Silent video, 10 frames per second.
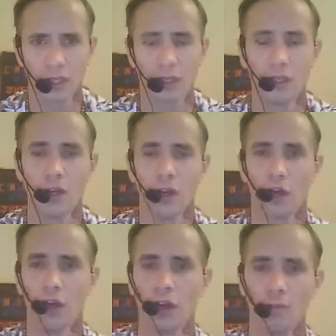I looked on
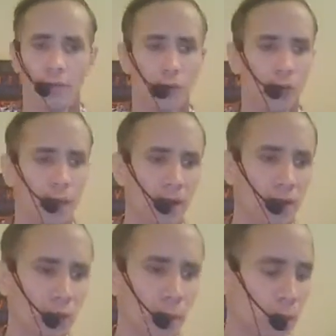online
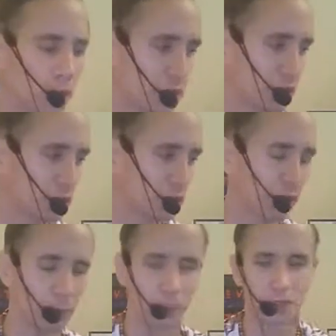forum about smoking
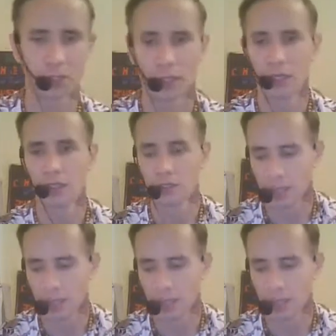these vapes.